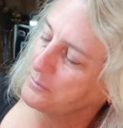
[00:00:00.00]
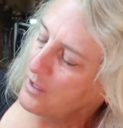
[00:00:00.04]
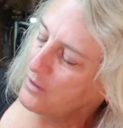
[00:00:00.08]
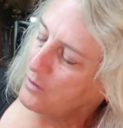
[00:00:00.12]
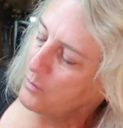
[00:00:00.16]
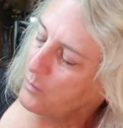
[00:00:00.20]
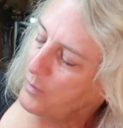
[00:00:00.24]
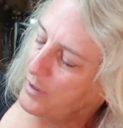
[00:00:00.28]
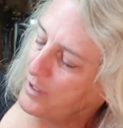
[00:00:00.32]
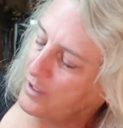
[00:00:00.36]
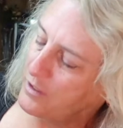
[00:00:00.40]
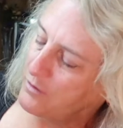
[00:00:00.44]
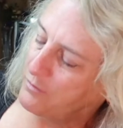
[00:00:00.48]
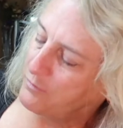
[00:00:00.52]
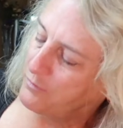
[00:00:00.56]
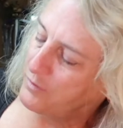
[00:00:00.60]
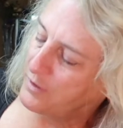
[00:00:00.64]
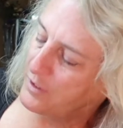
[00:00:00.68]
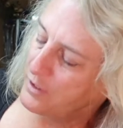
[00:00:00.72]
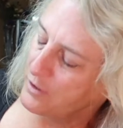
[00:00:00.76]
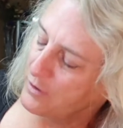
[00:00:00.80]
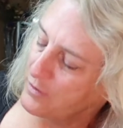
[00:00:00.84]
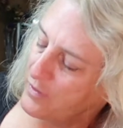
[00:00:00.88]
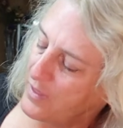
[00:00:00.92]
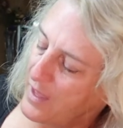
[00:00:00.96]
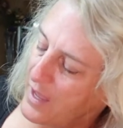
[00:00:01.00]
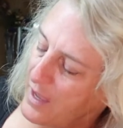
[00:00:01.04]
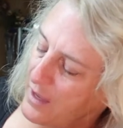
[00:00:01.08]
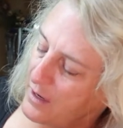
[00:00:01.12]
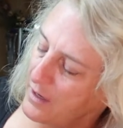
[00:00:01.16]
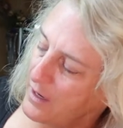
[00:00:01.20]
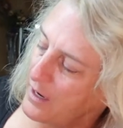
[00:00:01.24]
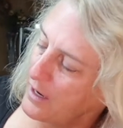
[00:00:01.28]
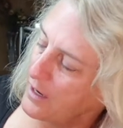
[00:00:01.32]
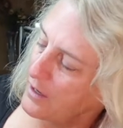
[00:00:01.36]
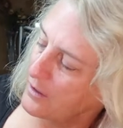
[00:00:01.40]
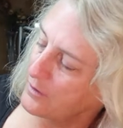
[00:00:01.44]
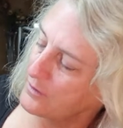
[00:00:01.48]
and the way you figure
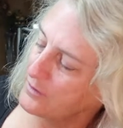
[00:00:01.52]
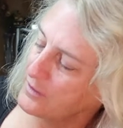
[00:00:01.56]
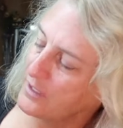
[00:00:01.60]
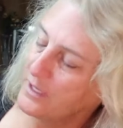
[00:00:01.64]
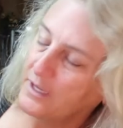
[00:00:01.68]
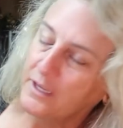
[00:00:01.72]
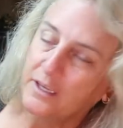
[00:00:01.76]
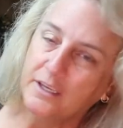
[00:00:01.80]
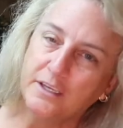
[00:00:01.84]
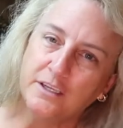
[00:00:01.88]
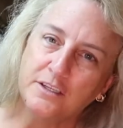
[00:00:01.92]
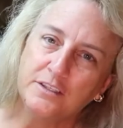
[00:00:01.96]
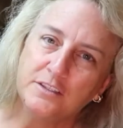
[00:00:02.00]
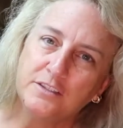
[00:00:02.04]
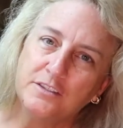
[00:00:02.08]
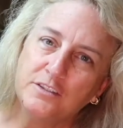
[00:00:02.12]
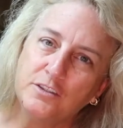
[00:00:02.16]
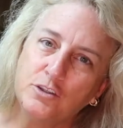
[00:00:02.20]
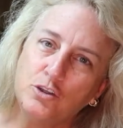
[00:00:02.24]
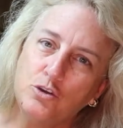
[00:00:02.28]
that out is